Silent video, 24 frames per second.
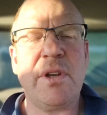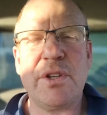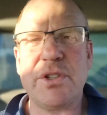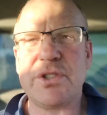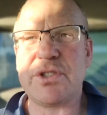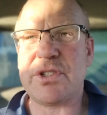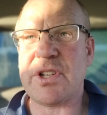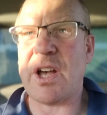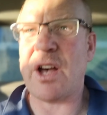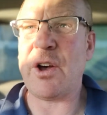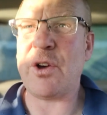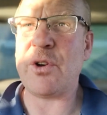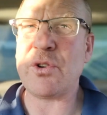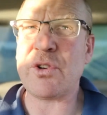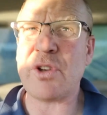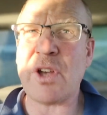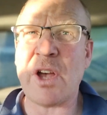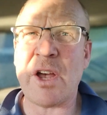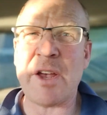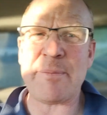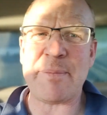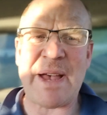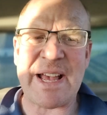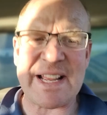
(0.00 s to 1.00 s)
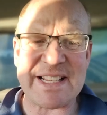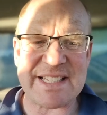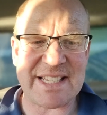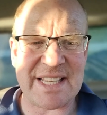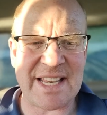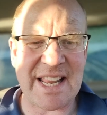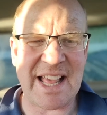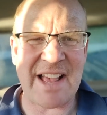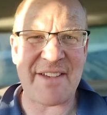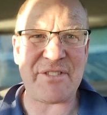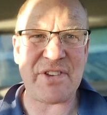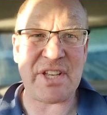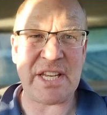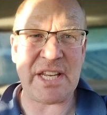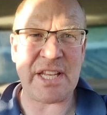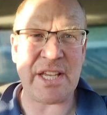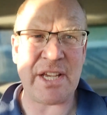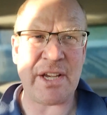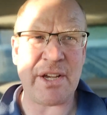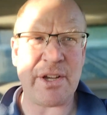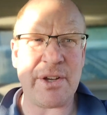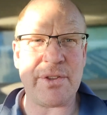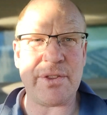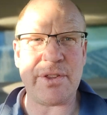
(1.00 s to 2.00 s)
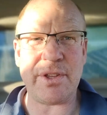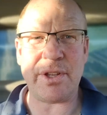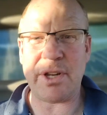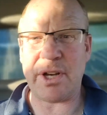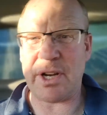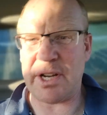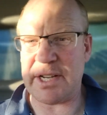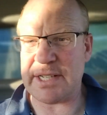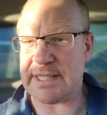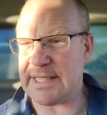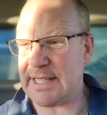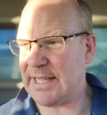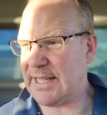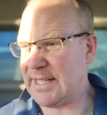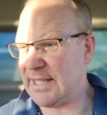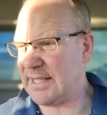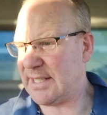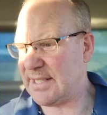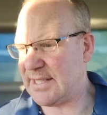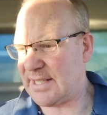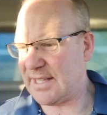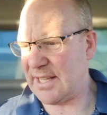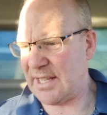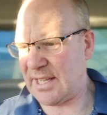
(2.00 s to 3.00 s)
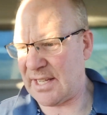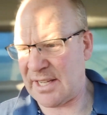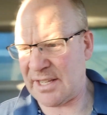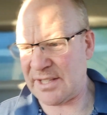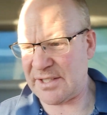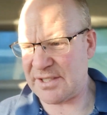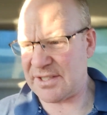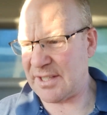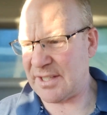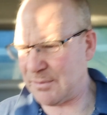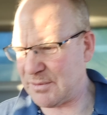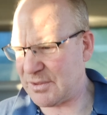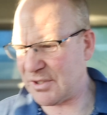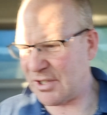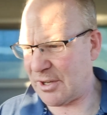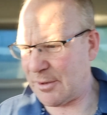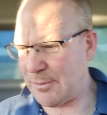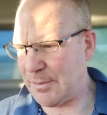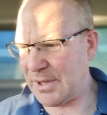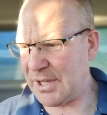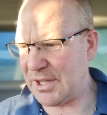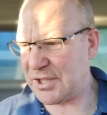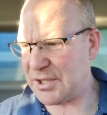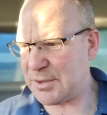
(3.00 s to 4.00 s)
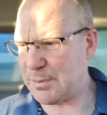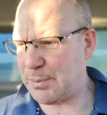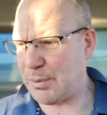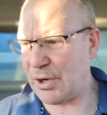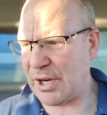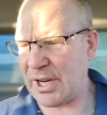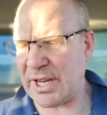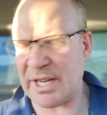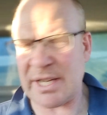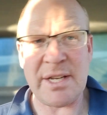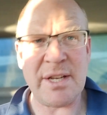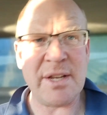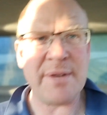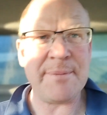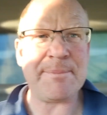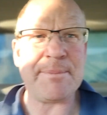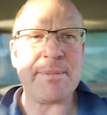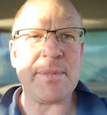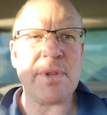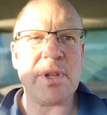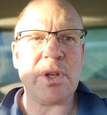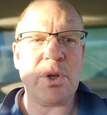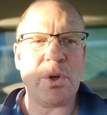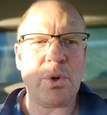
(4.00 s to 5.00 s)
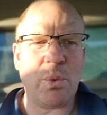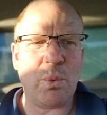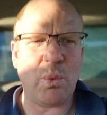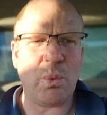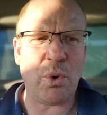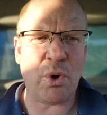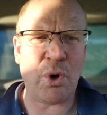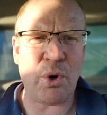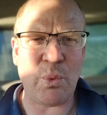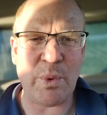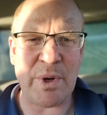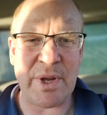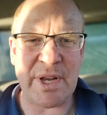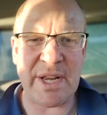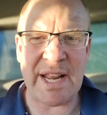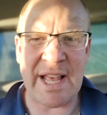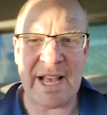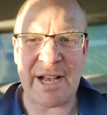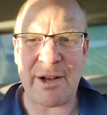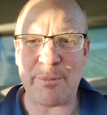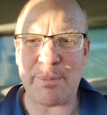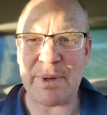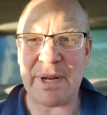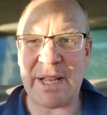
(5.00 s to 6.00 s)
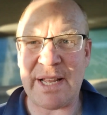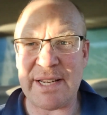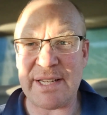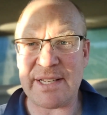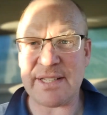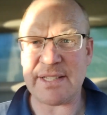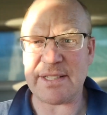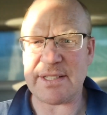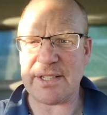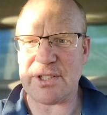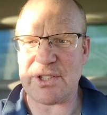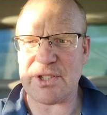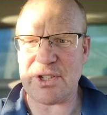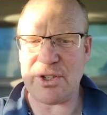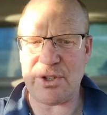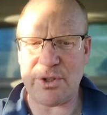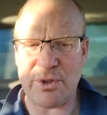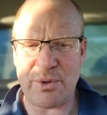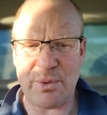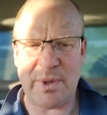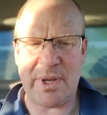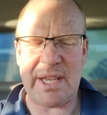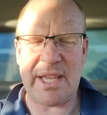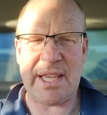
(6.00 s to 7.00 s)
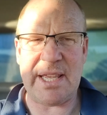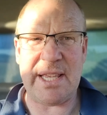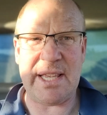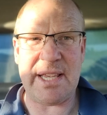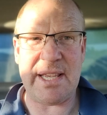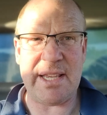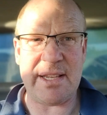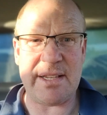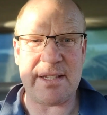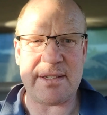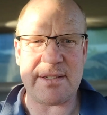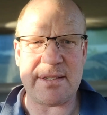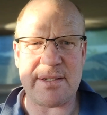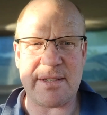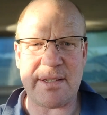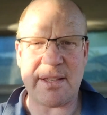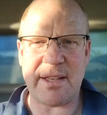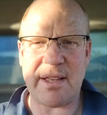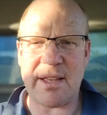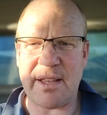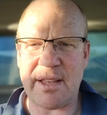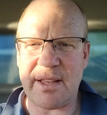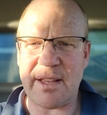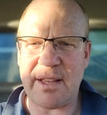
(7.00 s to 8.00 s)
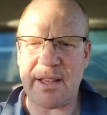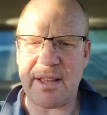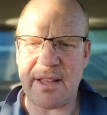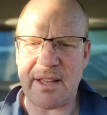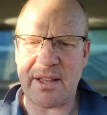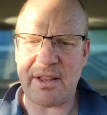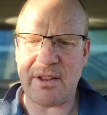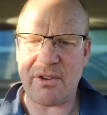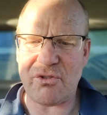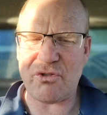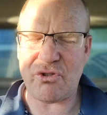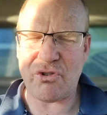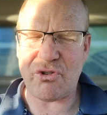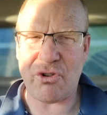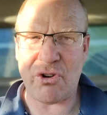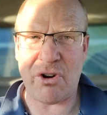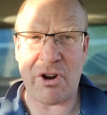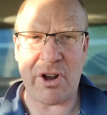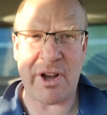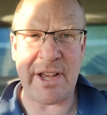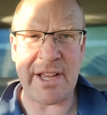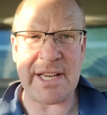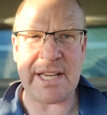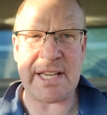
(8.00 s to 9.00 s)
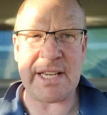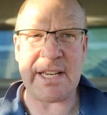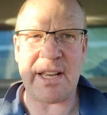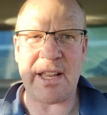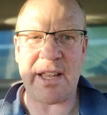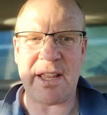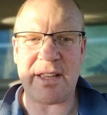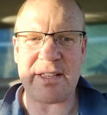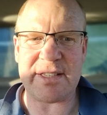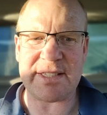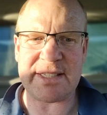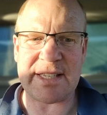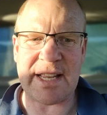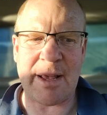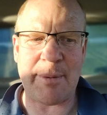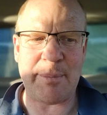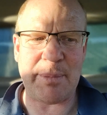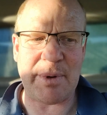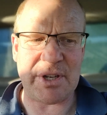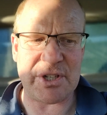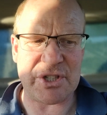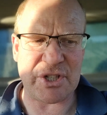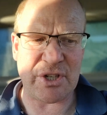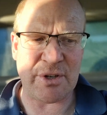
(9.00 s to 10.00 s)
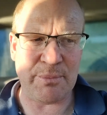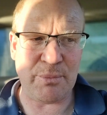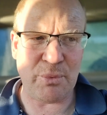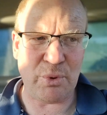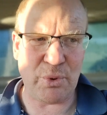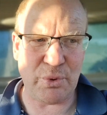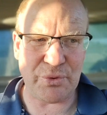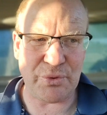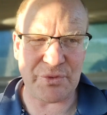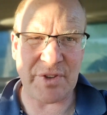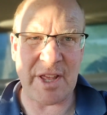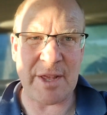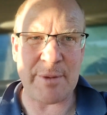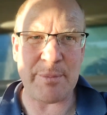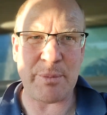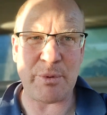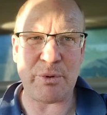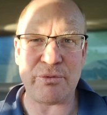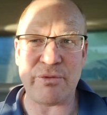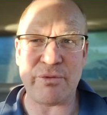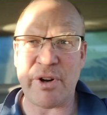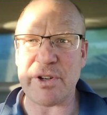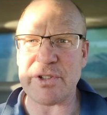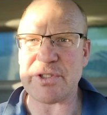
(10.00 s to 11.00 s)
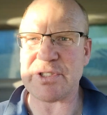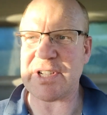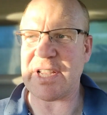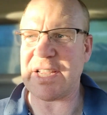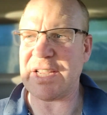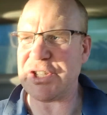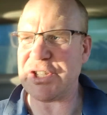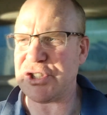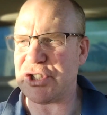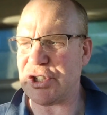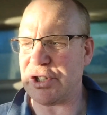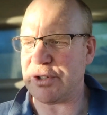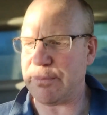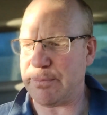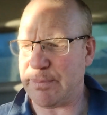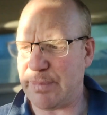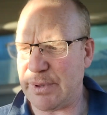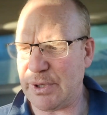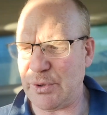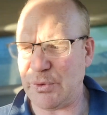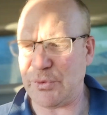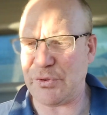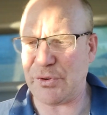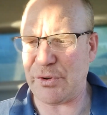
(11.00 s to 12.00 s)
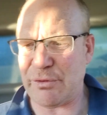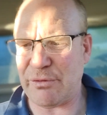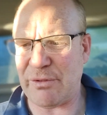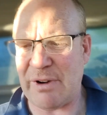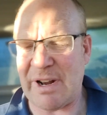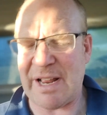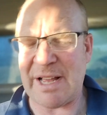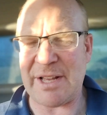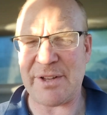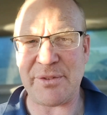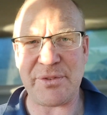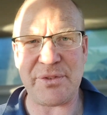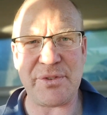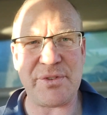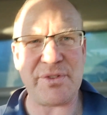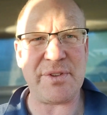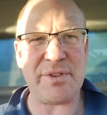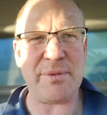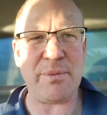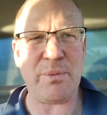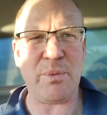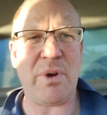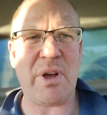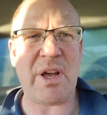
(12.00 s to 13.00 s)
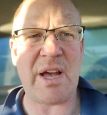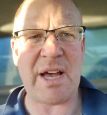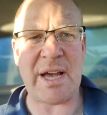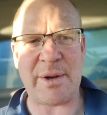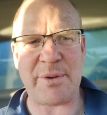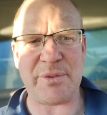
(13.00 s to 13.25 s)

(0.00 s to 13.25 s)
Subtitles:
So going back to that video that I did sometime in the spring, what we're now planning to do is try and establish a more stable rotation built around our